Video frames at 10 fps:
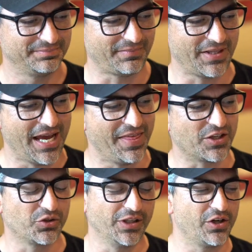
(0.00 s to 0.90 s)
Yeah, that's
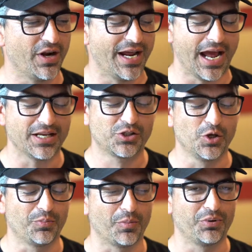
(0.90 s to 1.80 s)
really great. I
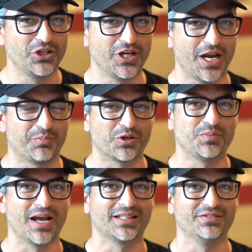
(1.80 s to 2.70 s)
super appreciate your
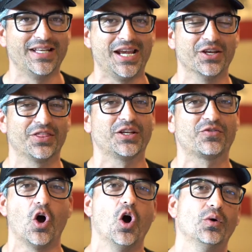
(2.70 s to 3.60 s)
perspective, Daniel. Thanks for
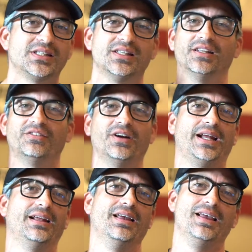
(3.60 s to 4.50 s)
always
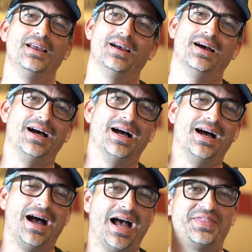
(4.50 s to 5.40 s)
delivering,
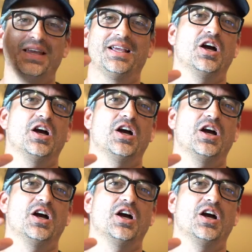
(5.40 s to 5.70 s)
I think, a